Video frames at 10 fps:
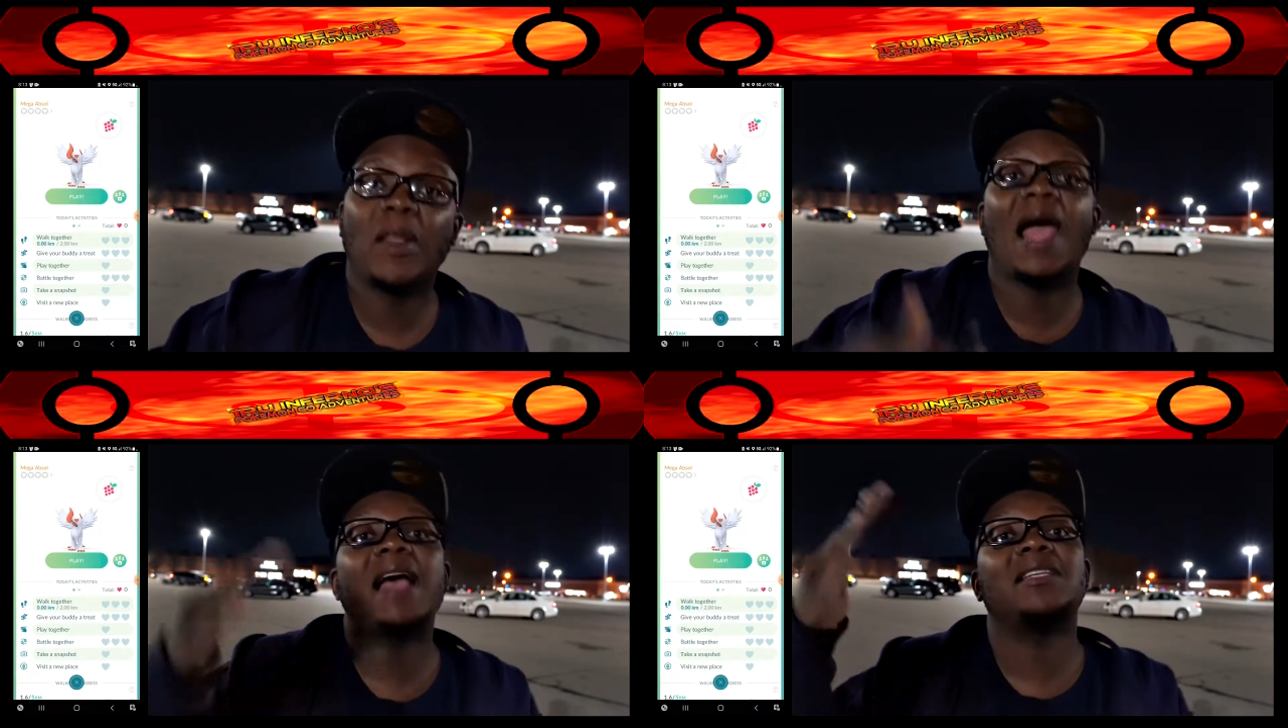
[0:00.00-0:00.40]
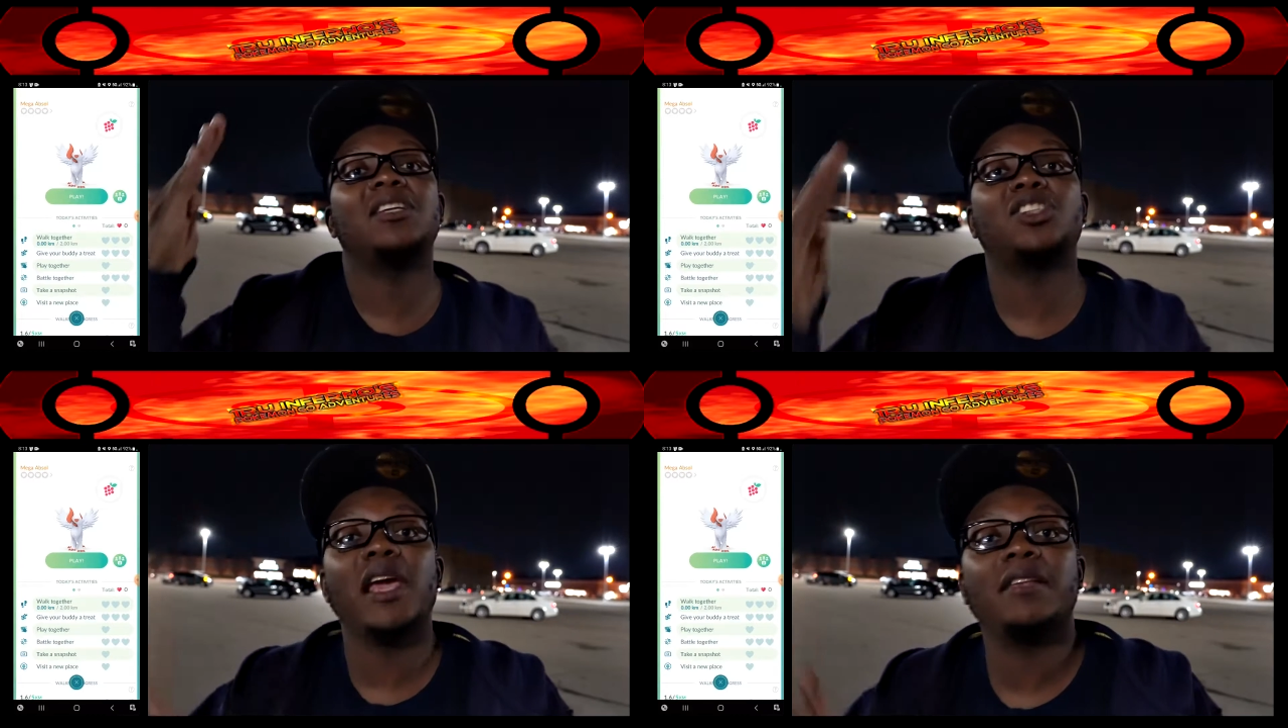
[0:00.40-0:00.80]
I actually
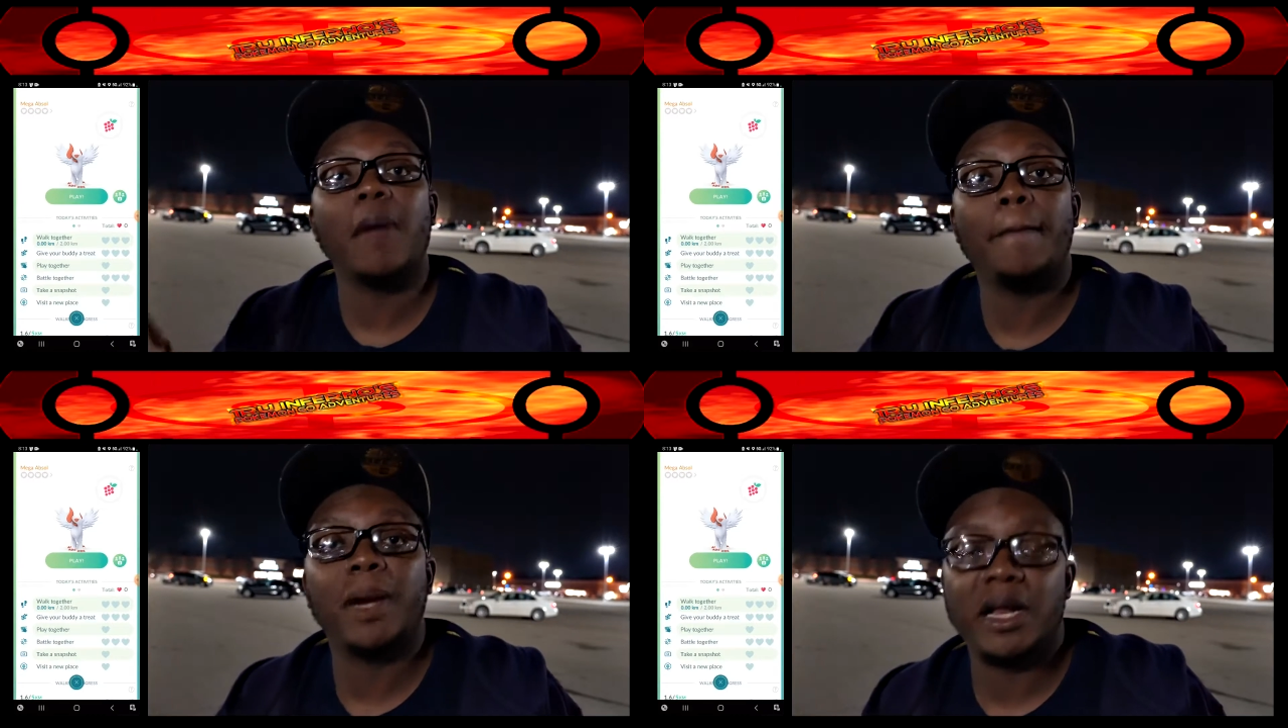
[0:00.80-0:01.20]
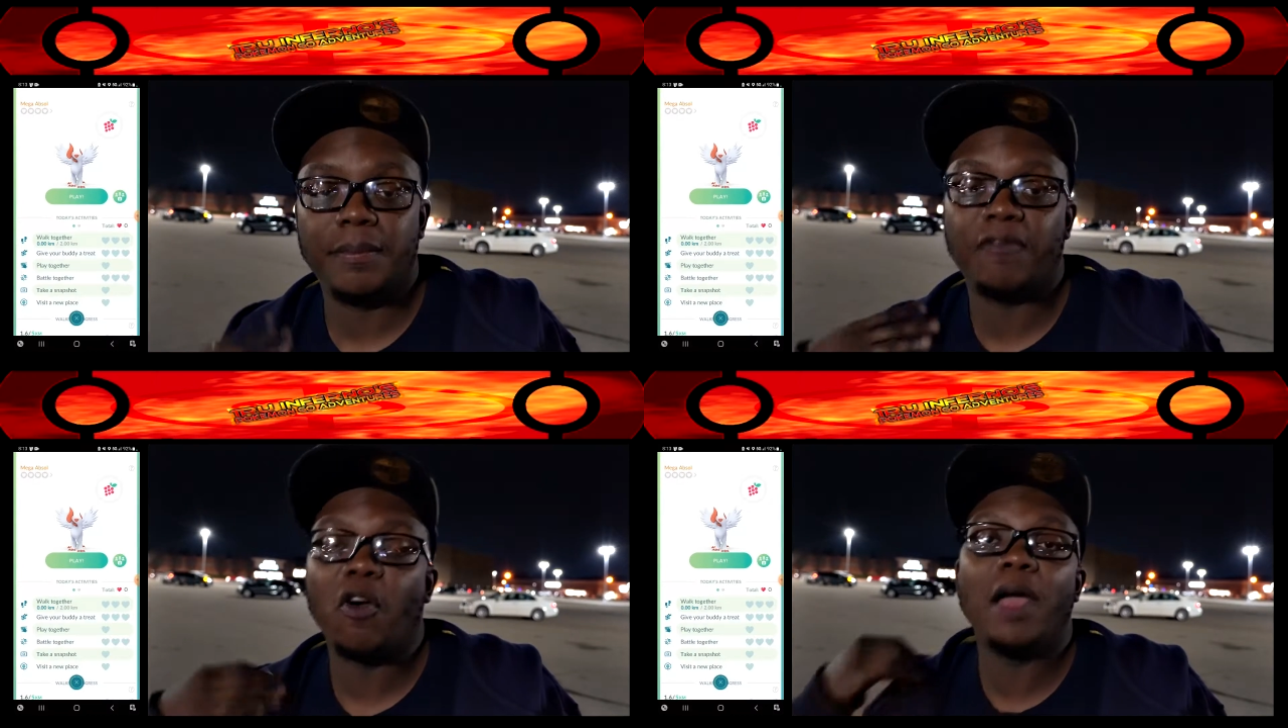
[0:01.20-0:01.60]
changed my buddy
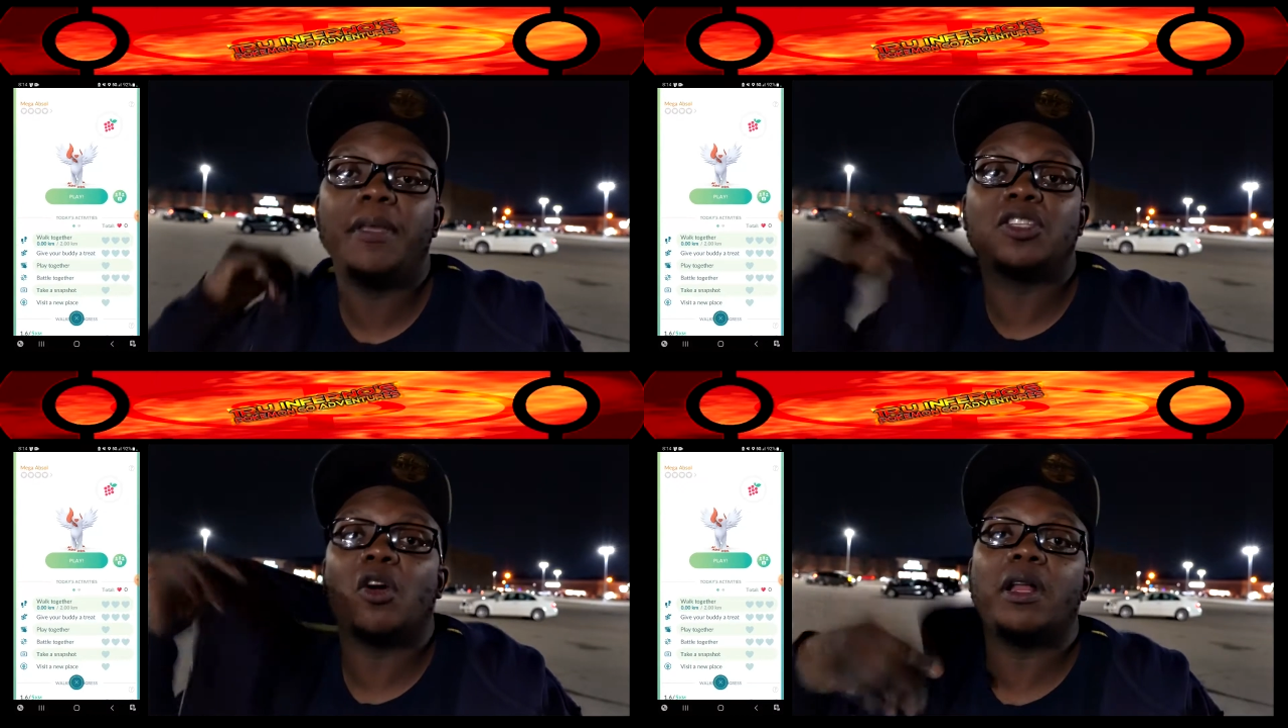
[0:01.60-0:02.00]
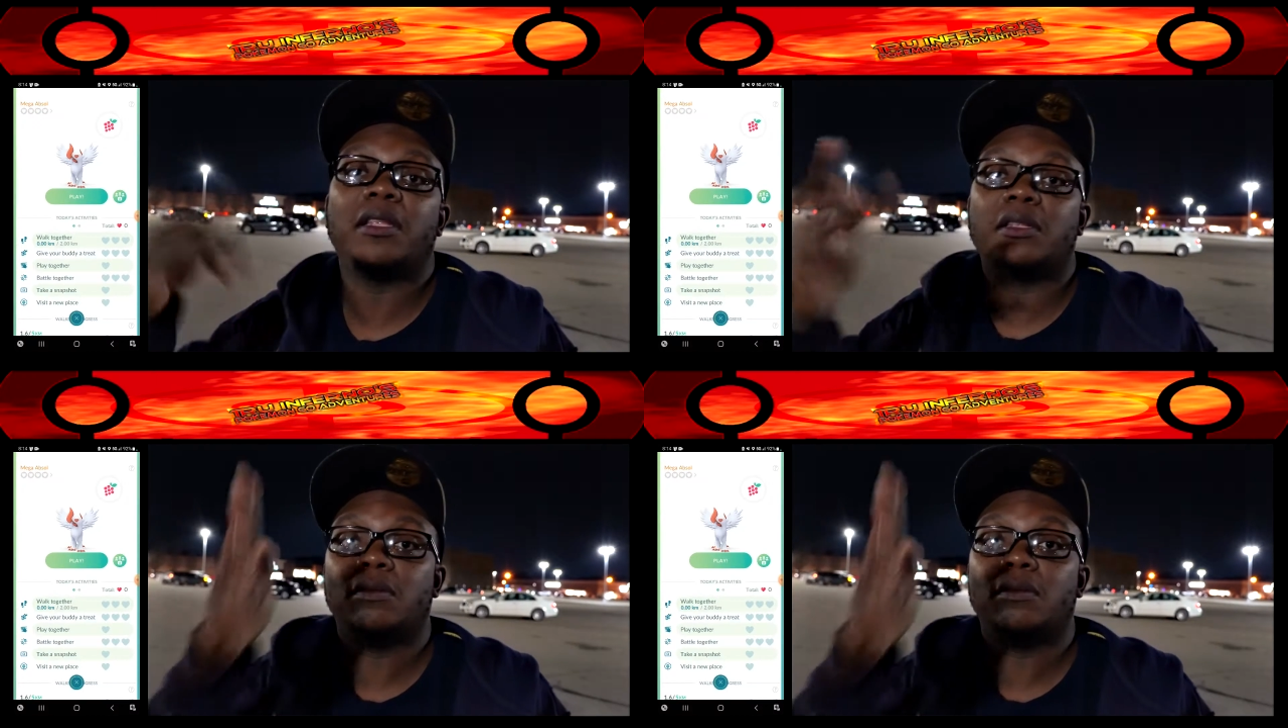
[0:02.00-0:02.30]
before I even started,